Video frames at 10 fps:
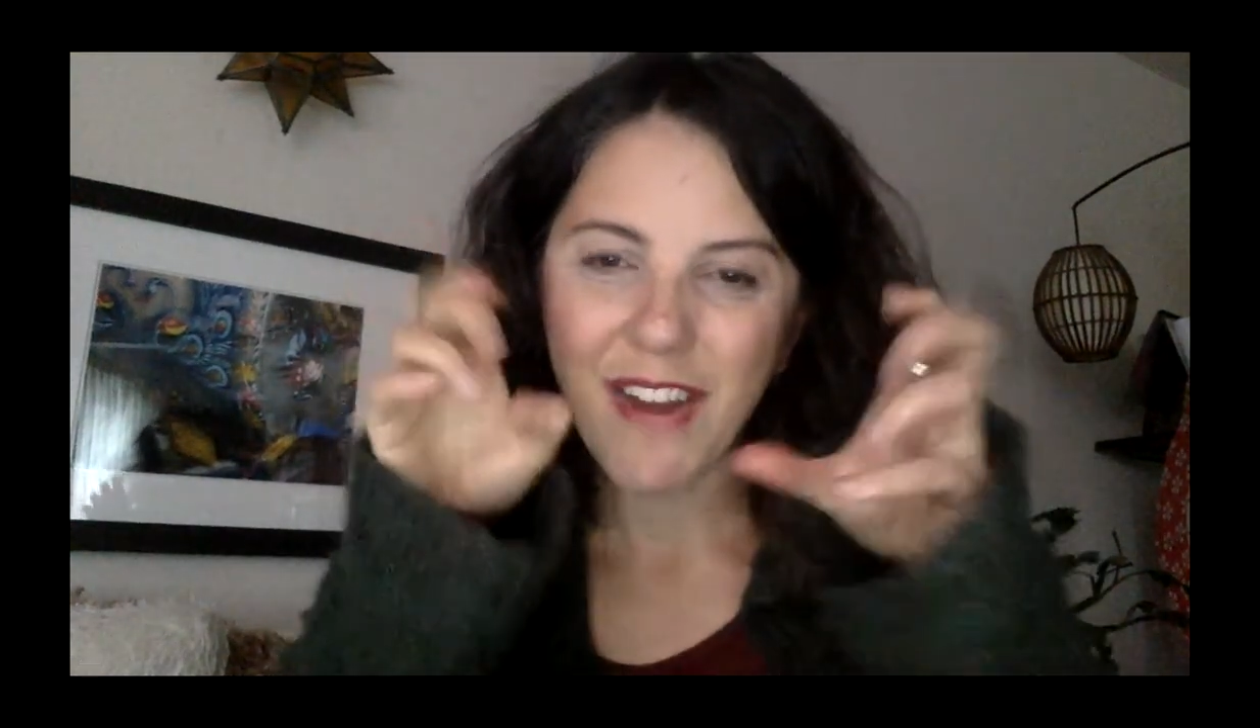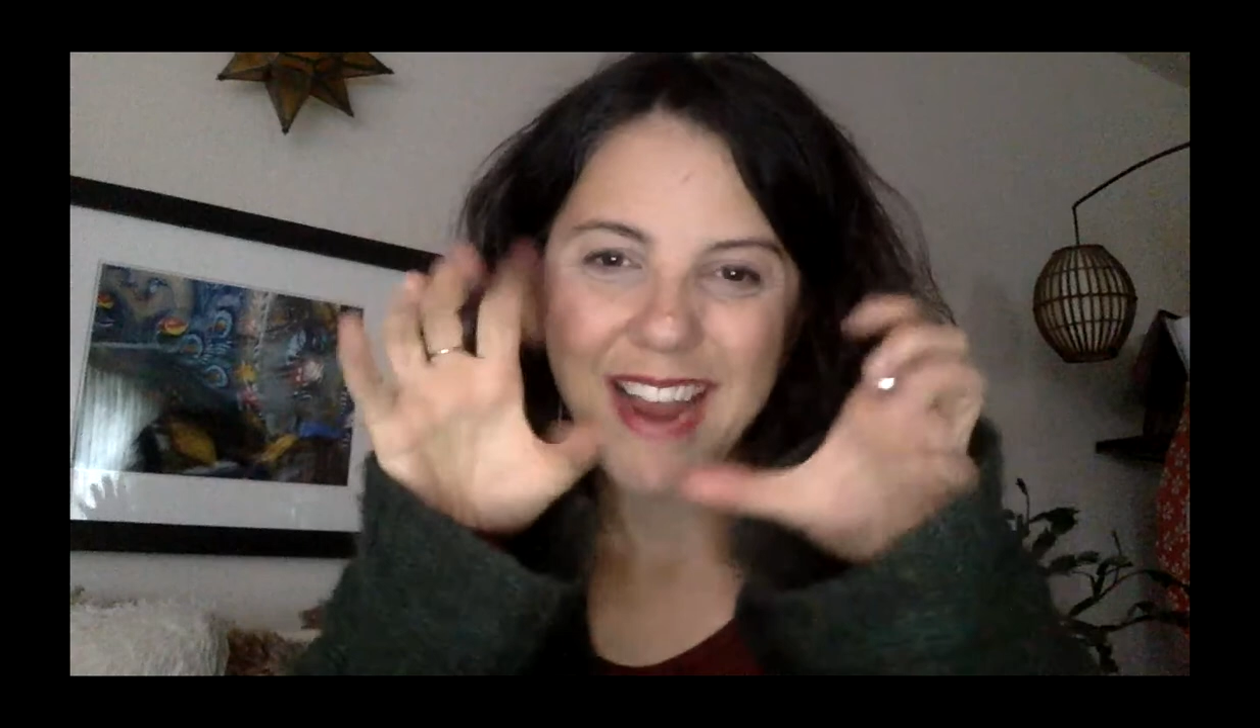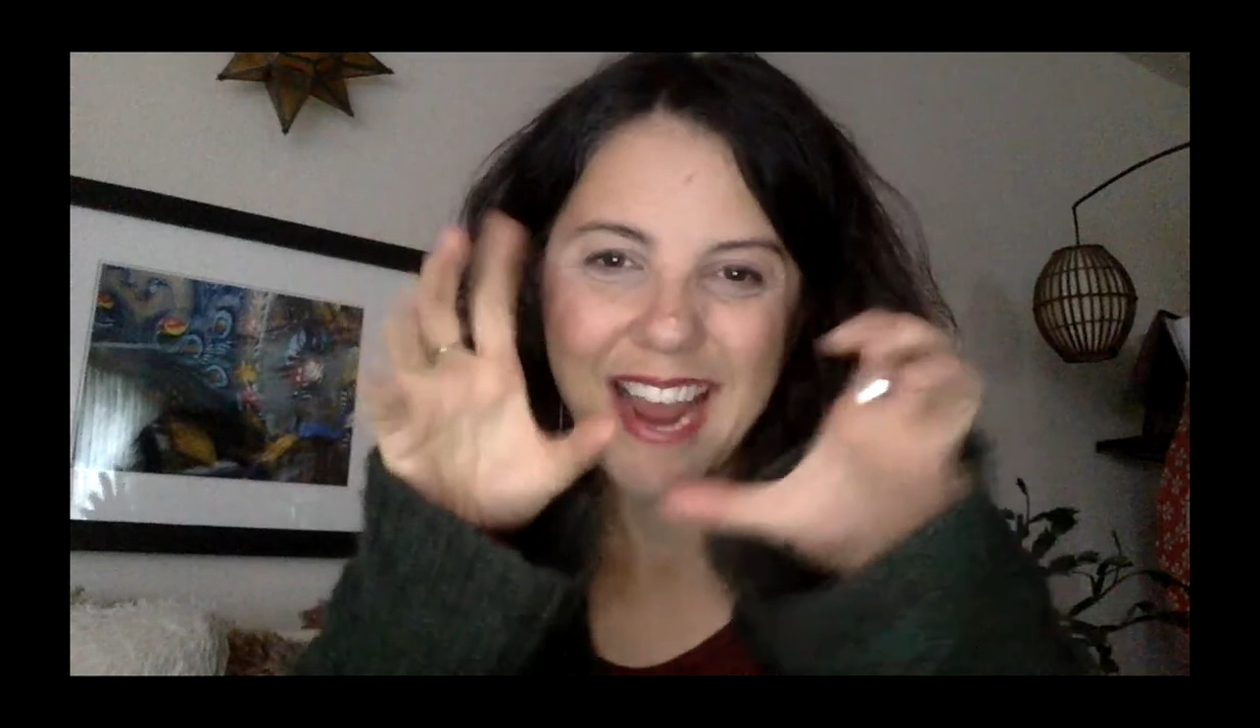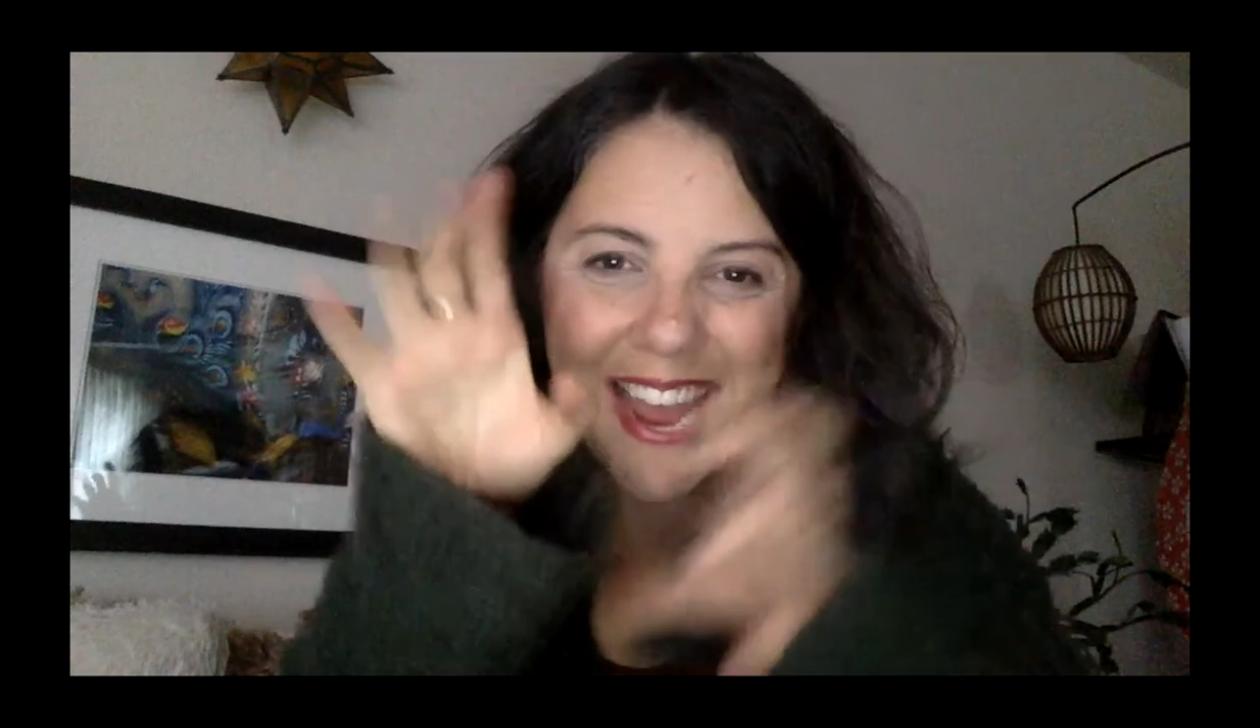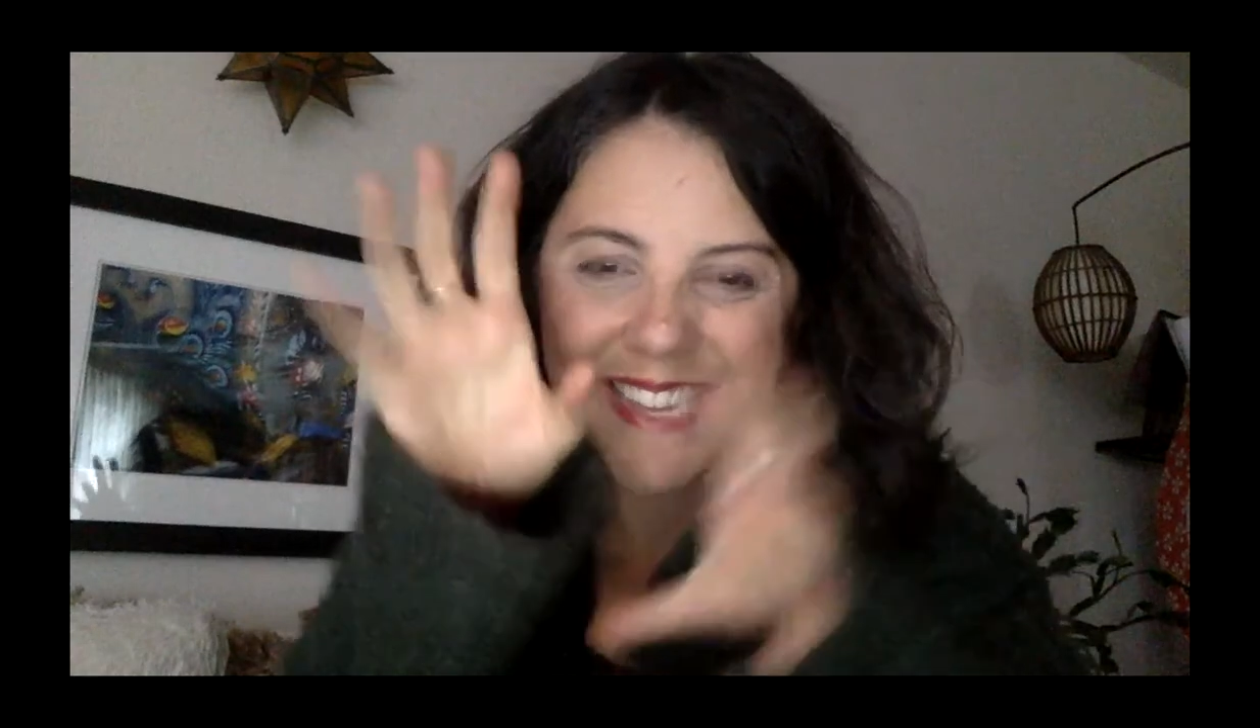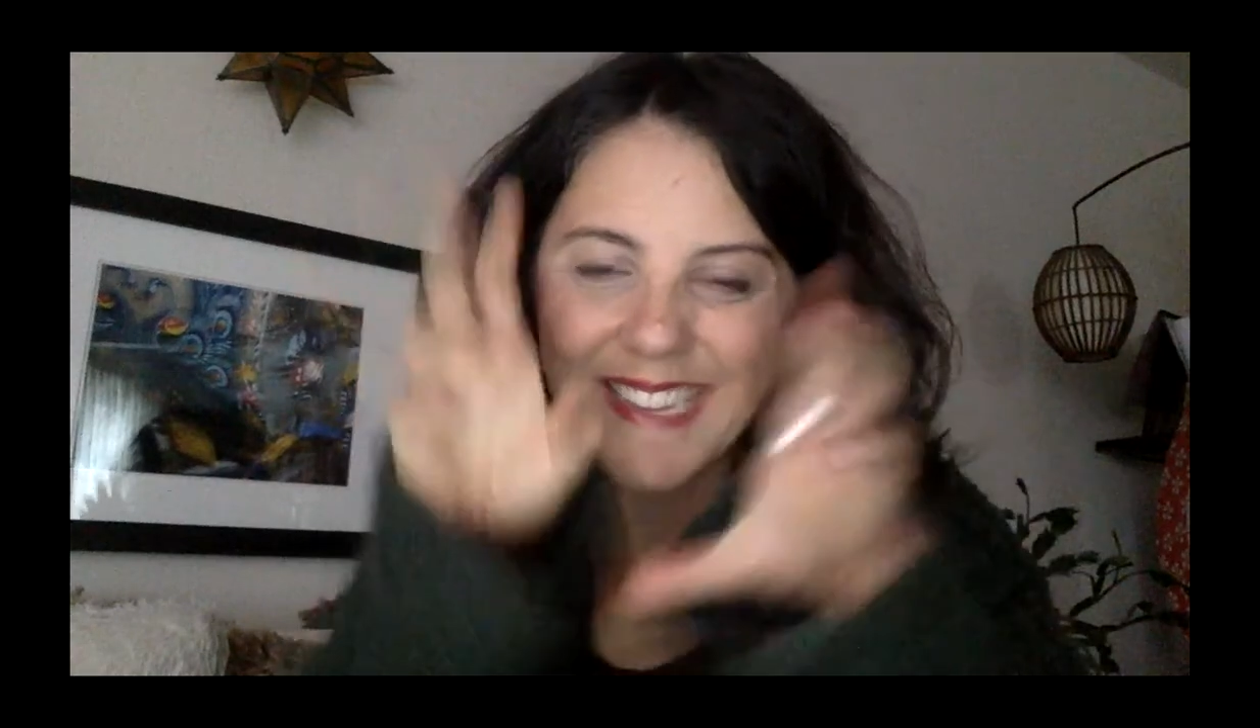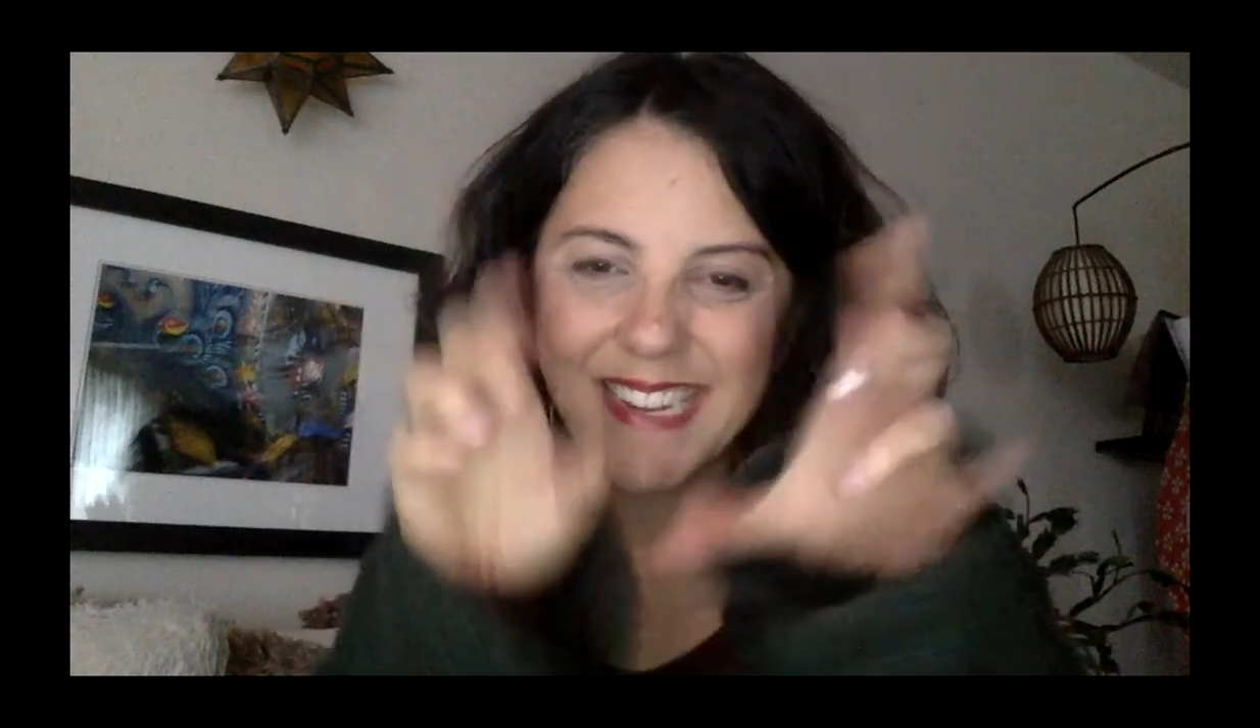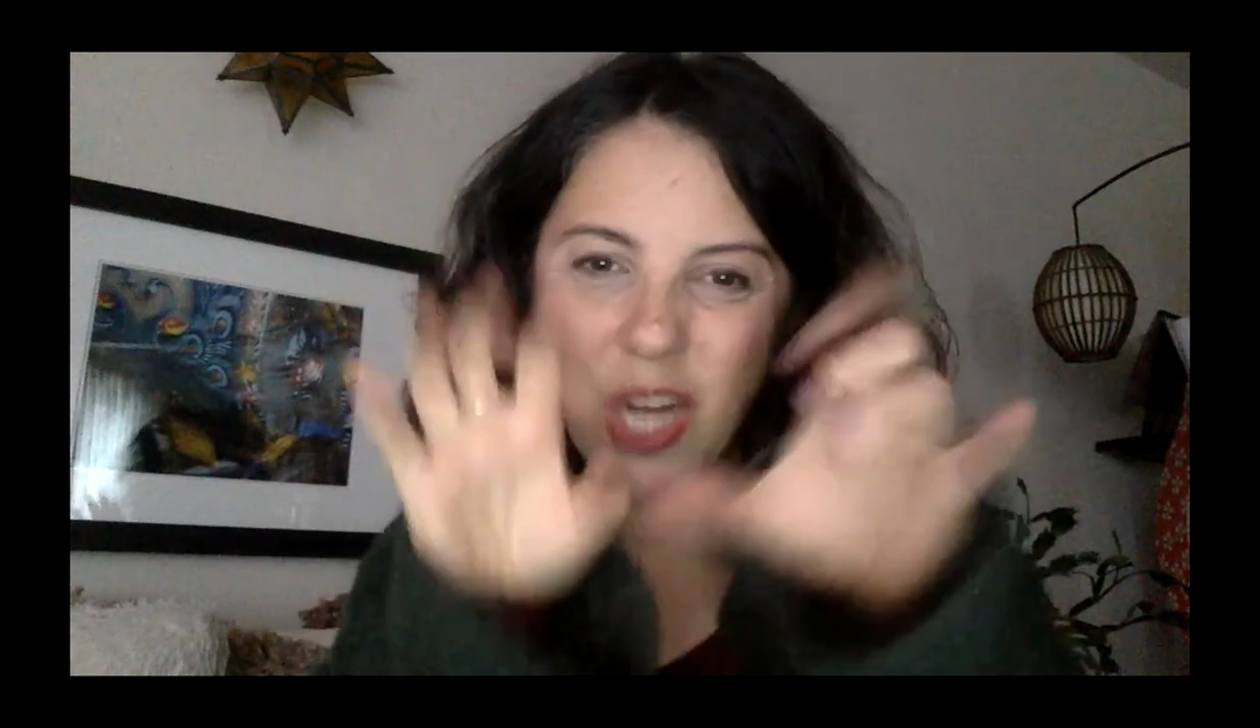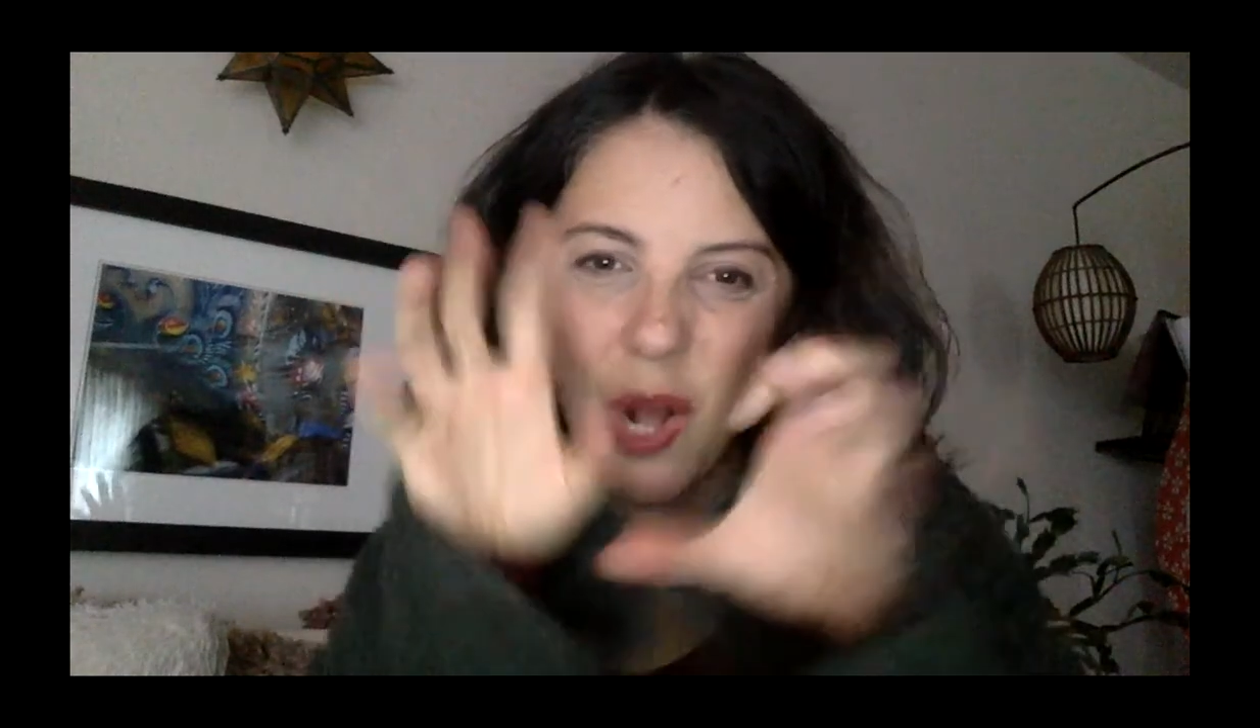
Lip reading: hands into